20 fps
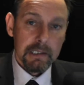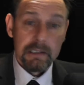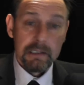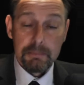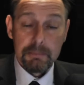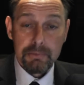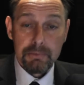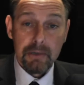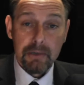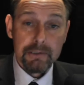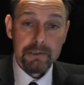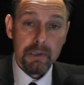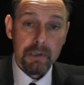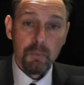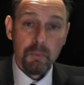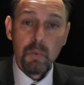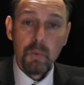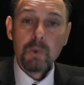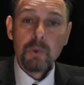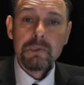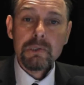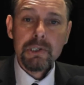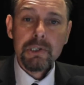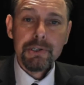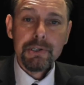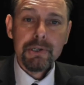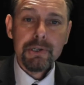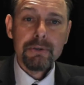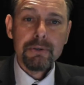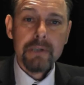Barroso warned that
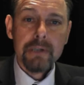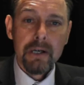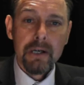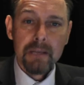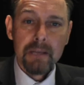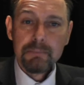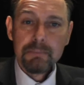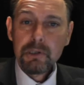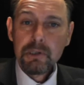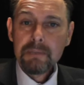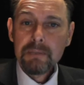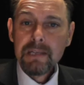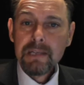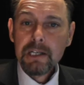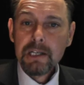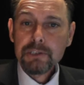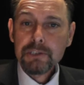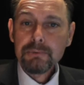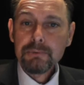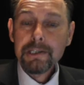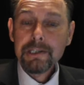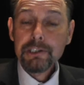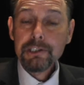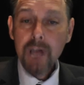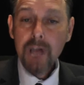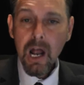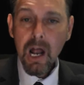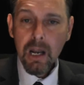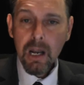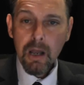youth unemployment has reached
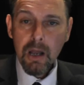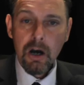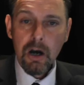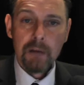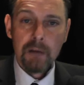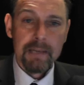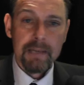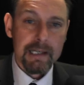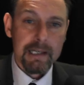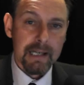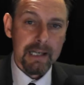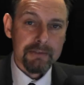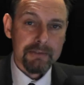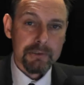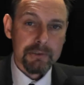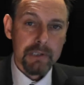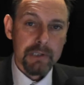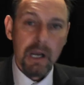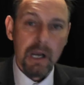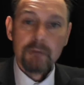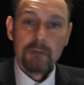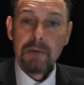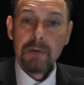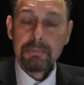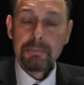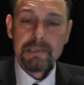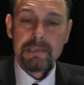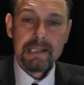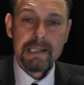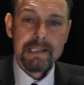alarming levels,
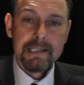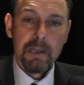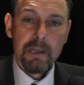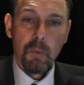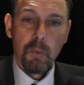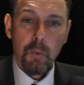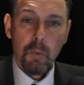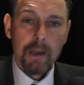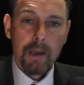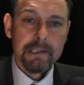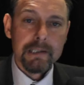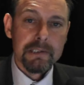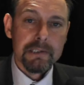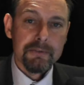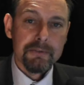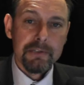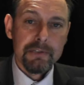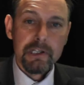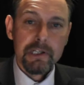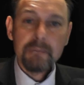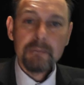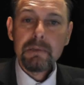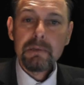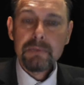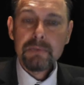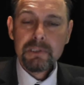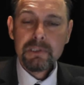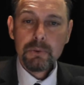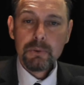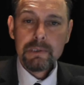representing a waste of human
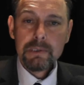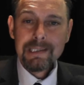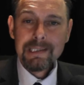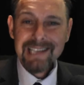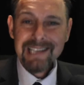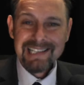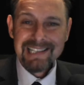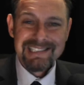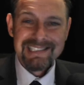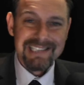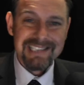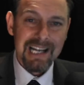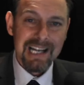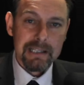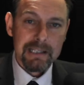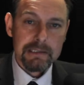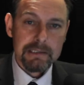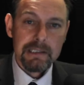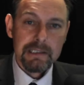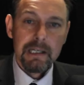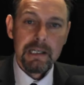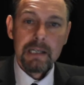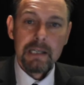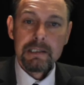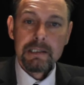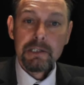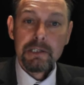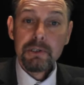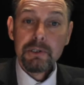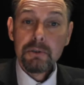resources and talent
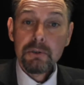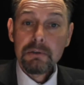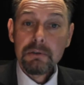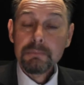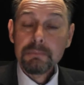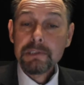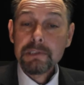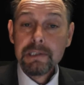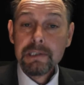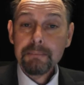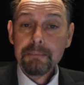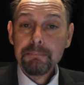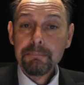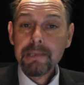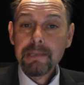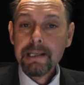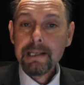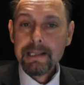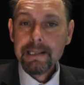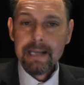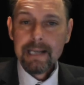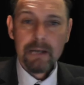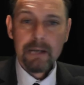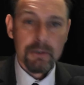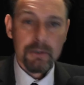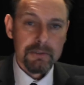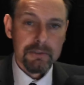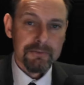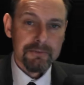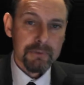that Europe simply
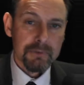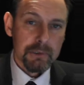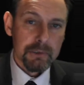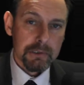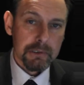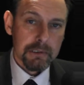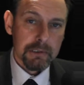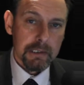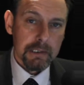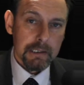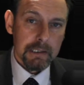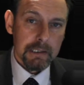cannot afford.